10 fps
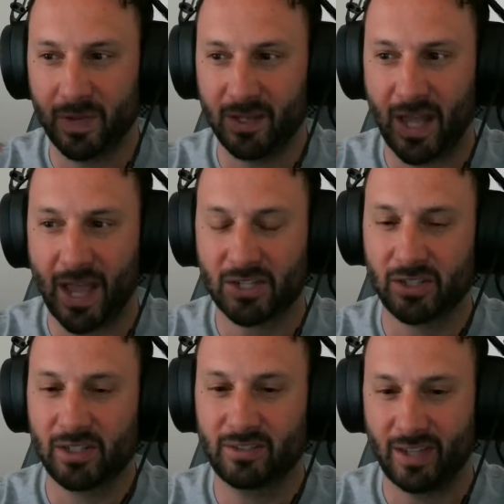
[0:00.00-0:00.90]

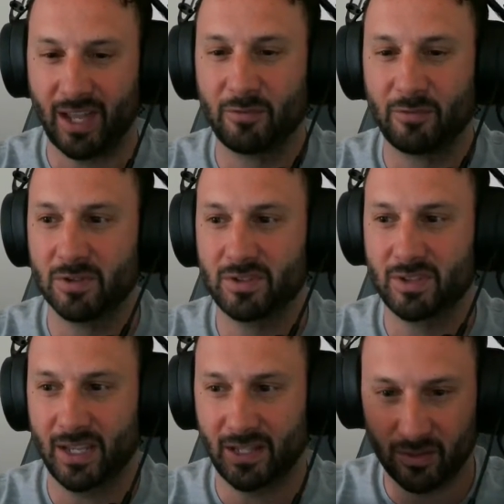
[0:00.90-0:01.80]
actually stifles
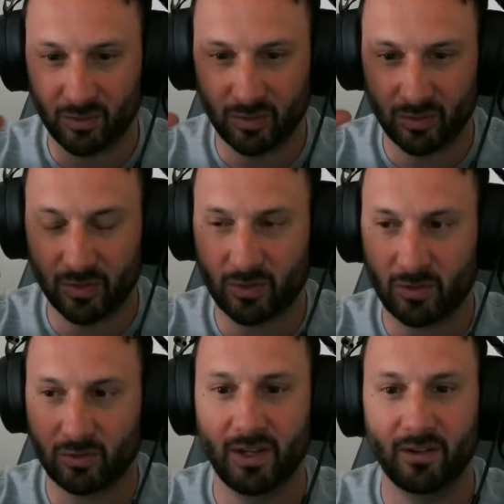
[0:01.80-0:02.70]
like
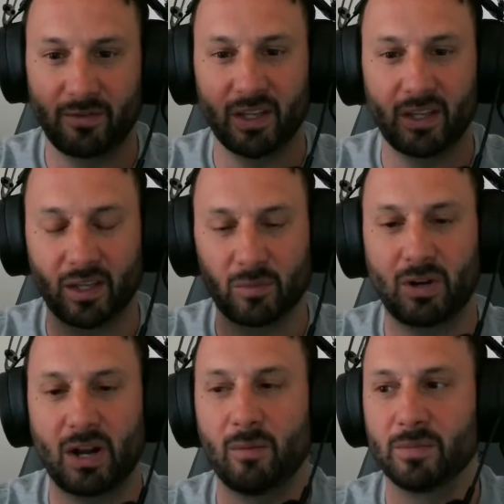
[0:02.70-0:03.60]
creative thinking and
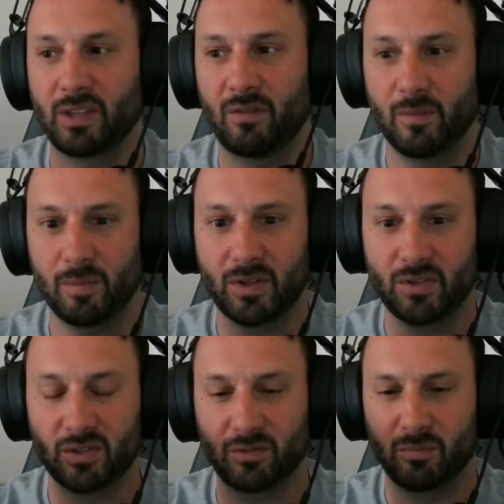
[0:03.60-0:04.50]
problem solving because
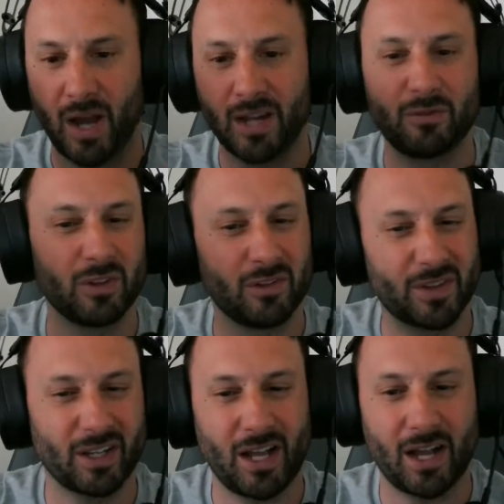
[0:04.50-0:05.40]
you're mindful of the
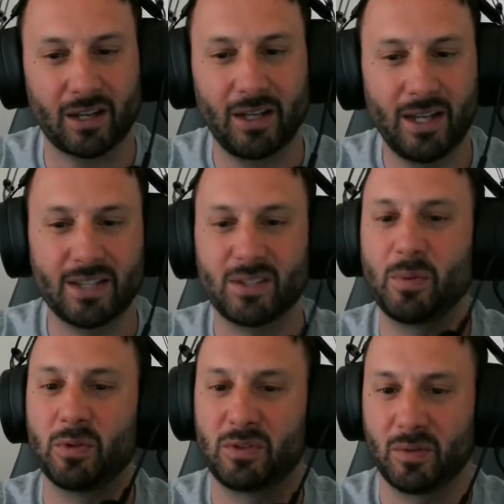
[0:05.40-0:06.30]
clock as
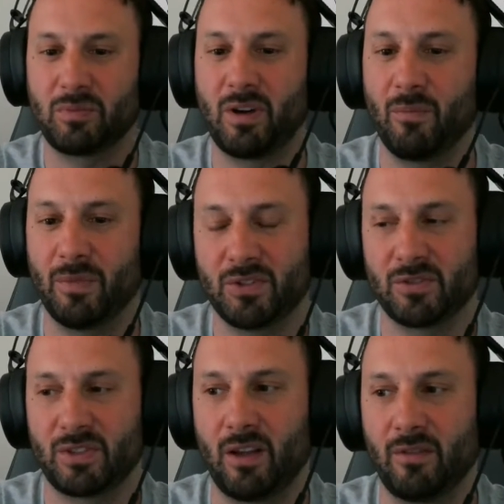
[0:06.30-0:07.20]
opposed to the problem that you're
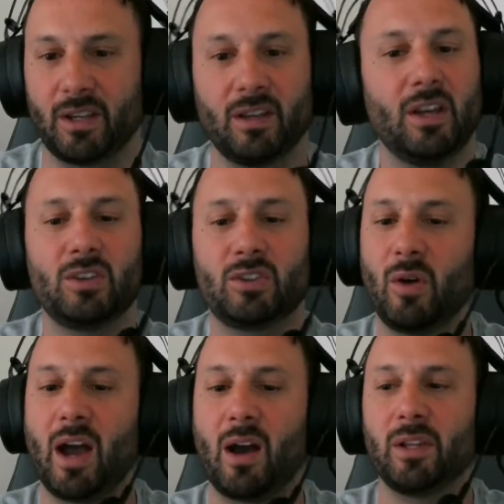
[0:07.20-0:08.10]
solving. So
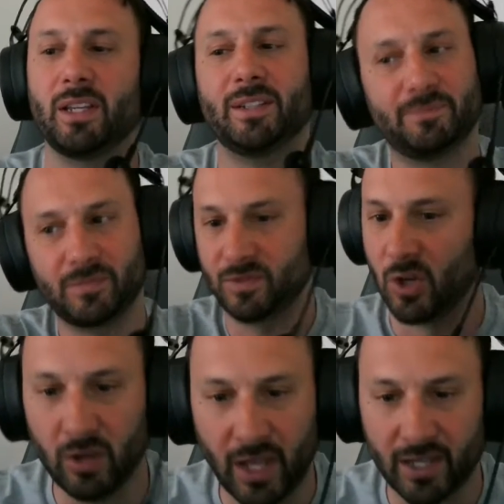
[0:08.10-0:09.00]
hourly,
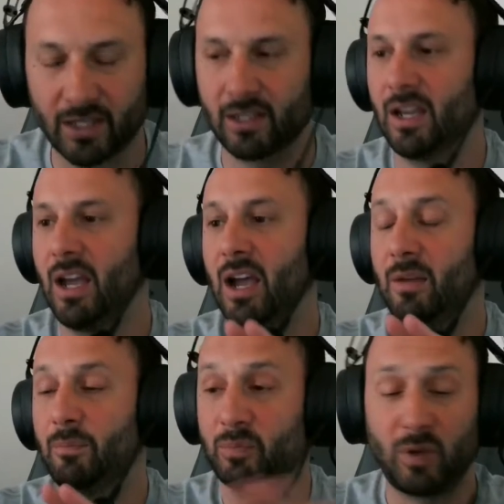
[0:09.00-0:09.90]
don't like it.
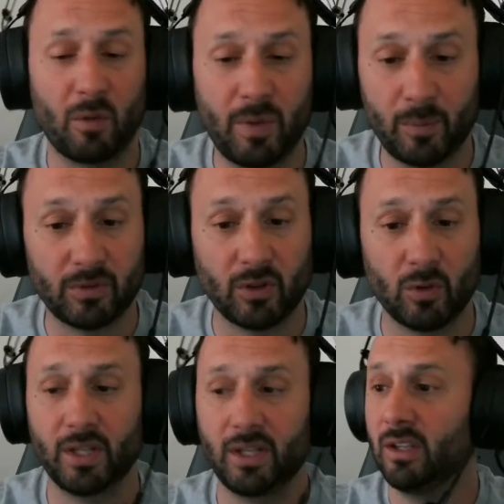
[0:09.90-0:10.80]
Some people do
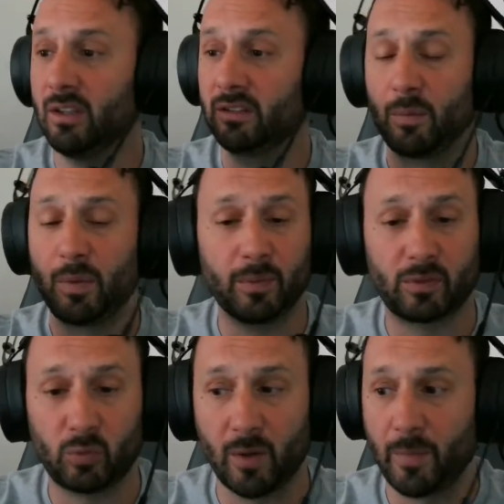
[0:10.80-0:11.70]
it. Some people
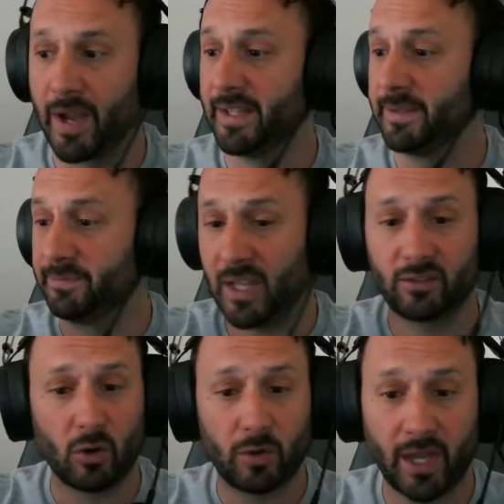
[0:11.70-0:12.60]
swear by it. That's
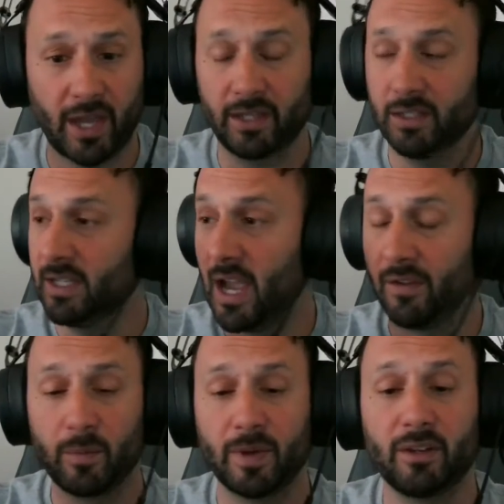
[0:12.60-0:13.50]
okay.
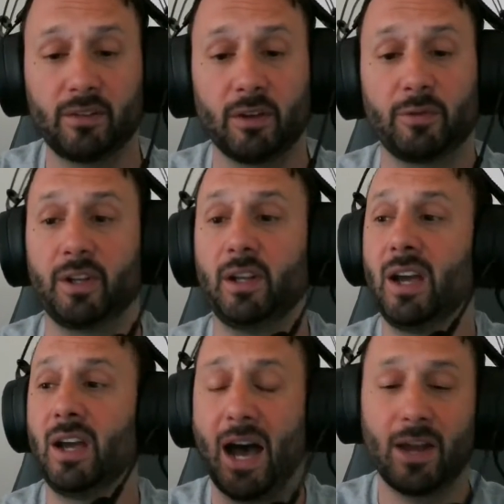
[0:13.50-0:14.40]
Everybody's different.
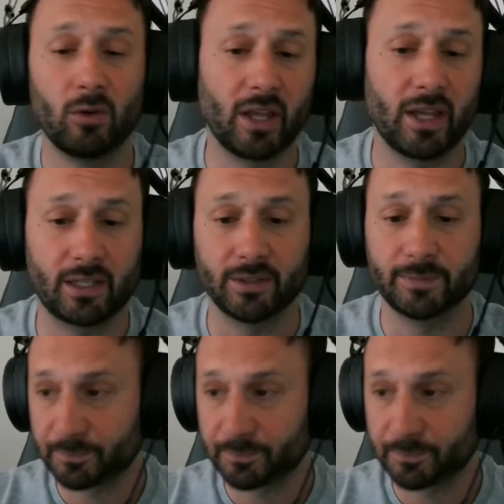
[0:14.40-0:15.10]
I don't like it.